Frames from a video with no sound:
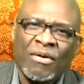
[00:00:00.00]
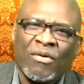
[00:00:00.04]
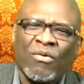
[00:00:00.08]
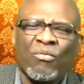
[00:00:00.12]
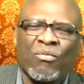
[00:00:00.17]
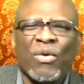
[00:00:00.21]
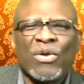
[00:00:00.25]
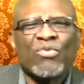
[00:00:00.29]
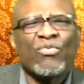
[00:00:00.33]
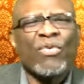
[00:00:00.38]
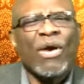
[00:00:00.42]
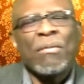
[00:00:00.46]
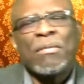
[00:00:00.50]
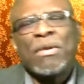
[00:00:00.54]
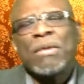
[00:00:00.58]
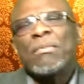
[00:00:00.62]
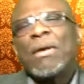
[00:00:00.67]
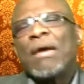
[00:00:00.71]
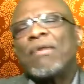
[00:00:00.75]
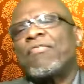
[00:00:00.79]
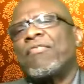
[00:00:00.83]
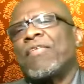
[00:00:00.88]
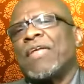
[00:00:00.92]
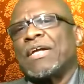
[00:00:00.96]
What do I
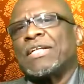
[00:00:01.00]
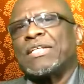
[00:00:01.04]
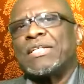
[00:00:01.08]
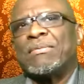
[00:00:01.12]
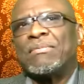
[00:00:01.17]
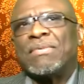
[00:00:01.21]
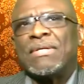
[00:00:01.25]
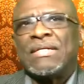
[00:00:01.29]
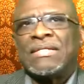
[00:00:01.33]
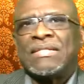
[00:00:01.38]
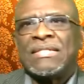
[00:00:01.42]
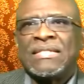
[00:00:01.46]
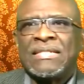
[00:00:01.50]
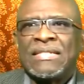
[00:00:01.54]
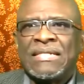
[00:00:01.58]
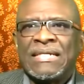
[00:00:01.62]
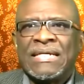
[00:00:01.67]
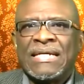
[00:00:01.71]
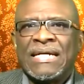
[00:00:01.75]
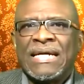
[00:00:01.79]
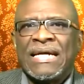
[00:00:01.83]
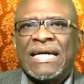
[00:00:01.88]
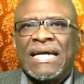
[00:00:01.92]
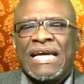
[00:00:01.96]
mean by flexibility?
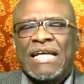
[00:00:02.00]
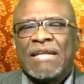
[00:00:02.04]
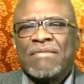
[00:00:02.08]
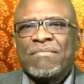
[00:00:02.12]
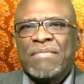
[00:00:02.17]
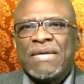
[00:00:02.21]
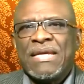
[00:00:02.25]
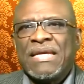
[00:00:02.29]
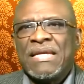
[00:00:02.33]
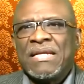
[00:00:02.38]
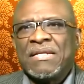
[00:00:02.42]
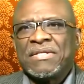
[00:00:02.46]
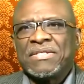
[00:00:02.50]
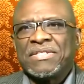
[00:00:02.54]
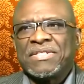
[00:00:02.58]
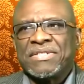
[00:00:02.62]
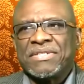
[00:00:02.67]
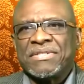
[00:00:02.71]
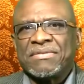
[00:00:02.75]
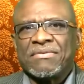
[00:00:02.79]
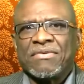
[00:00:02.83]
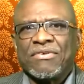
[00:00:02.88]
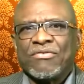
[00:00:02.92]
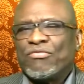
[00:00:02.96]
It
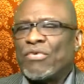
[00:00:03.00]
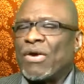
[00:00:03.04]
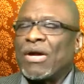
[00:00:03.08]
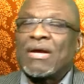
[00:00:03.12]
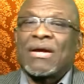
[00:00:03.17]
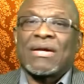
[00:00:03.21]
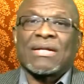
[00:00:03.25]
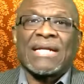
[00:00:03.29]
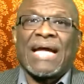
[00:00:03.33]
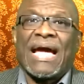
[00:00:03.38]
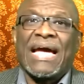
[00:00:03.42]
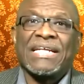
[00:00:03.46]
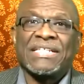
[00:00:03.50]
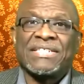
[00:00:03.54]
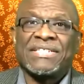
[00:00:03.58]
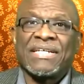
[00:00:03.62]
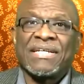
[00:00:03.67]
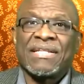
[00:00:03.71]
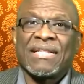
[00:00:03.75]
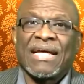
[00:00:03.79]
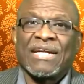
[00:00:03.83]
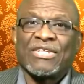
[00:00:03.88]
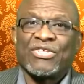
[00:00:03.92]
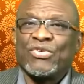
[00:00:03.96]
means
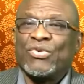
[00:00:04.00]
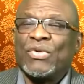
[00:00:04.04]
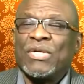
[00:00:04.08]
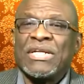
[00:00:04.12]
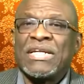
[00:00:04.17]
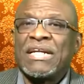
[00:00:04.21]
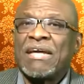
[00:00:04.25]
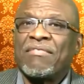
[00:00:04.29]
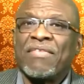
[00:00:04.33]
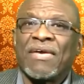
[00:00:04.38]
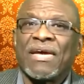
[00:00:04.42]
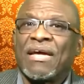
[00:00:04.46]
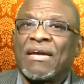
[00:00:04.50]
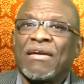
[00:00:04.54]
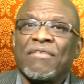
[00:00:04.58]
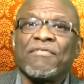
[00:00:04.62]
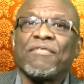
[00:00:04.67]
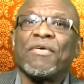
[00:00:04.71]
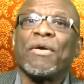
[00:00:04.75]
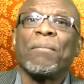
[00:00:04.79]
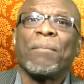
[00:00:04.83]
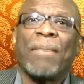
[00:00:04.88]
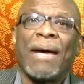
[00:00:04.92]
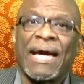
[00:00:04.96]
recognizing that you will never get a
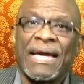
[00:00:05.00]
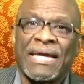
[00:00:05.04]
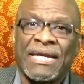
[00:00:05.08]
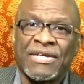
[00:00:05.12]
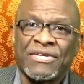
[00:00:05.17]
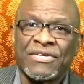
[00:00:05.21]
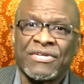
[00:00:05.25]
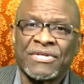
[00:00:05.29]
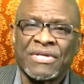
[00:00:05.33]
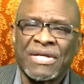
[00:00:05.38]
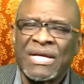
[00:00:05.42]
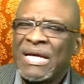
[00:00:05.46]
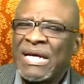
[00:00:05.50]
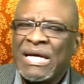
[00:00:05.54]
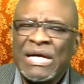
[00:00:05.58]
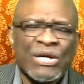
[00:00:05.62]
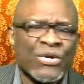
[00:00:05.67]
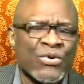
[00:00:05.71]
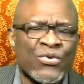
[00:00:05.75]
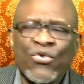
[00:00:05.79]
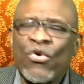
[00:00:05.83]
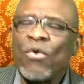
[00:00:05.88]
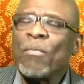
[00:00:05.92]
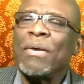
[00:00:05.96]
full package.
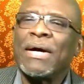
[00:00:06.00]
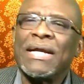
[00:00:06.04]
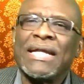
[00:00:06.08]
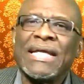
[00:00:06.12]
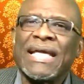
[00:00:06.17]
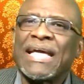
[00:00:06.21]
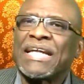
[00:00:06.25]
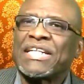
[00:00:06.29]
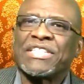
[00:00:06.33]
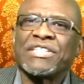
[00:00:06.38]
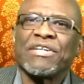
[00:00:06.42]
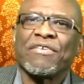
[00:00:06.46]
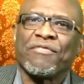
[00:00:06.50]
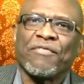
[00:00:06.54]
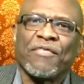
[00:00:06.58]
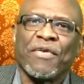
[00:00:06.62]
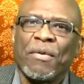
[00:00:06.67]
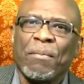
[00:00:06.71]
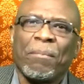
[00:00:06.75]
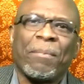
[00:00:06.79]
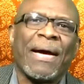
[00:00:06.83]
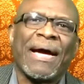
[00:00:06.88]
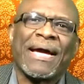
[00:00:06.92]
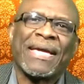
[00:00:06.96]
Nobody gets a
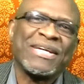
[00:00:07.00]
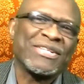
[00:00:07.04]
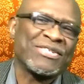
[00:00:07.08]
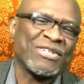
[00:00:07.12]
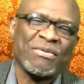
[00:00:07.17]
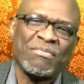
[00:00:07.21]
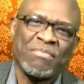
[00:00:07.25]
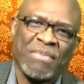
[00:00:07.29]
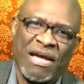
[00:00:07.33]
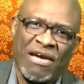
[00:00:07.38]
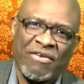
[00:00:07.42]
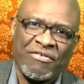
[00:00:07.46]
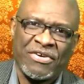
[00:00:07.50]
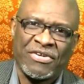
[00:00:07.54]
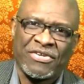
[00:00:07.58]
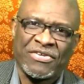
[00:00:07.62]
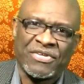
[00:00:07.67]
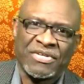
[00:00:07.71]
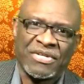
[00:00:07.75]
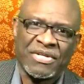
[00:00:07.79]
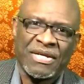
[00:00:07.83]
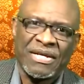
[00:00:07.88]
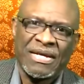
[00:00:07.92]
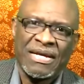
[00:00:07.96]
full package in
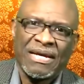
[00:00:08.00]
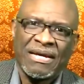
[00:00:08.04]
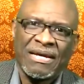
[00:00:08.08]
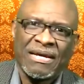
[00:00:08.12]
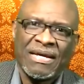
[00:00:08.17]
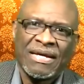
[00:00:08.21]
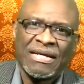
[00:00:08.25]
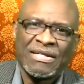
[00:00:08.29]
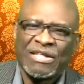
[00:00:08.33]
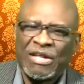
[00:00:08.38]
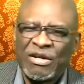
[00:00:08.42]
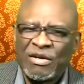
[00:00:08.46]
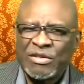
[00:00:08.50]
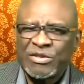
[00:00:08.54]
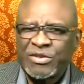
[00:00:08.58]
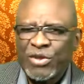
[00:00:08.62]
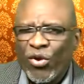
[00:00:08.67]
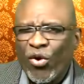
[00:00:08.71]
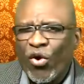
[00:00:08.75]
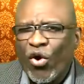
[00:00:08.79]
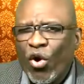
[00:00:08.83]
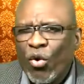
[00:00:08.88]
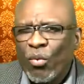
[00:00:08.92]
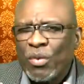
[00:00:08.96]
marriage. There
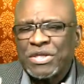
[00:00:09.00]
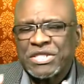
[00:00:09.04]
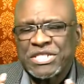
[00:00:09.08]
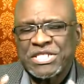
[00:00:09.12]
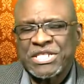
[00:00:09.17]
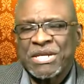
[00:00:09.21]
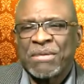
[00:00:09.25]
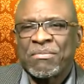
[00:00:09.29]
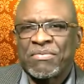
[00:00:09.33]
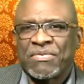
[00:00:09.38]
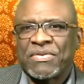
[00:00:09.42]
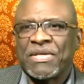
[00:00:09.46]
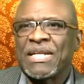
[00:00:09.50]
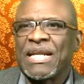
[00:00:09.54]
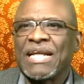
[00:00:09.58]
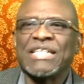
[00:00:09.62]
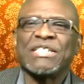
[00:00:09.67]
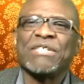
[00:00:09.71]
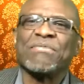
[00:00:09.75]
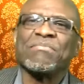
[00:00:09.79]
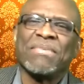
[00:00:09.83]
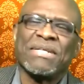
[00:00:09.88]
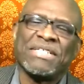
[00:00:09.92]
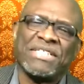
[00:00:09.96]
is always something
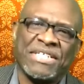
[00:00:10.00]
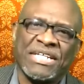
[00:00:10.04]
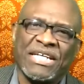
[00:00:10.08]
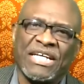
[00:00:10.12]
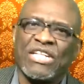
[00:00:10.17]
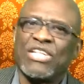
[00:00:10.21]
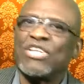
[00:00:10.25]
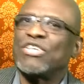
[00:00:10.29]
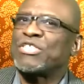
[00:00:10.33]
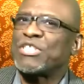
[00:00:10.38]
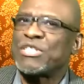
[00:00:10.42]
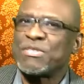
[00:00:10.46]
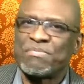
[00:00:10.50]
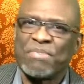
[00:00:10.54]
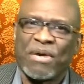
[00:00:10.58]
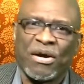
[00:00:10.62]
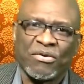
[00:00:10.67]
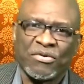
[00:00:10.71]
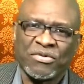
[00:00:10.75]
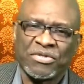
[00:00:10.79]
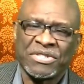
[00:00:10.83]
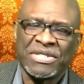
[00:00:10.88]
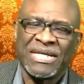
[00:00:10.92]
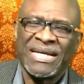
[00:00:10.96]
that is missing in your
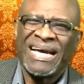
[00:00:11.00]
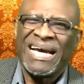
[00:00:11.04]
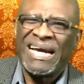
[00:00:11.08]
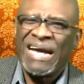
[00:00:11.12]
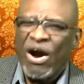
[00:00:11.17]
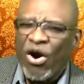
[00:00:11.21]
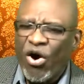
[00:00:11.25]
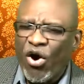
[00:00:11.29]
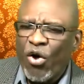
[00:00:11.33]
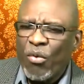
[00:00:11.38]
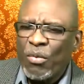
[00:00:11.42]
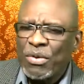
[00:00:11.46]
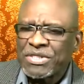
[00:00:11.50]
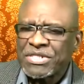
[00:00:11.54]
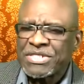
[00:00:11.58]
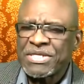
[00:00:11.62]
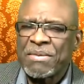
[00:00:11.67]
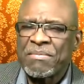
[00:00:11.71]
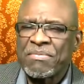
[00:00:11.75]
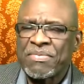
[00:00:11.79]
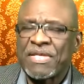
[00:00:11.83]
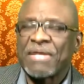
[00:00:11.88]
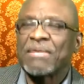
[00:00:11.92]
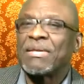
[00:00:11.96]
spouse. Always
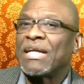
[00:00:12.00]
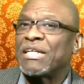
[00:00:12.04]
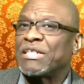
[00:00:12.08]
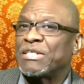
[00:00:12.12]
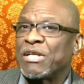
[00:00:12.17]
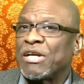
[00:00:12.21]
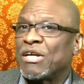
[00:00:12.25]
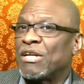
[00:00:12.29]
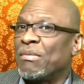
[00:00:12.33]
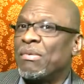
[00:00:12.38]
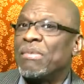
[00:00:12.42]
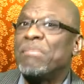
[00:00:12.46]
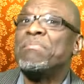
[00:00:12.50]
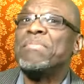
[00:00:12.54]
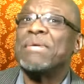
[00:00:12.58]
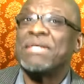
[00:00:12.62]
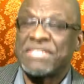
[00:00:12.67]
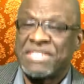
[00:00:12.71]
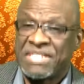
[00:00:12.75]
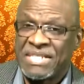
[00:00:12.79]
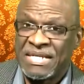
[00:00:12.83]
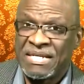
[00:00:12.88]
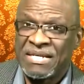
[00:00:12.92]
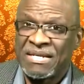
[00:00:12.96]
something that's going to be
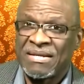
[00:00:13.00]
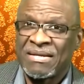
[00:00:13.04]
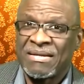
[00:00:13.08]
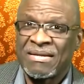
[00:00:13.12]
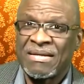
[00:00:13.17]
missing.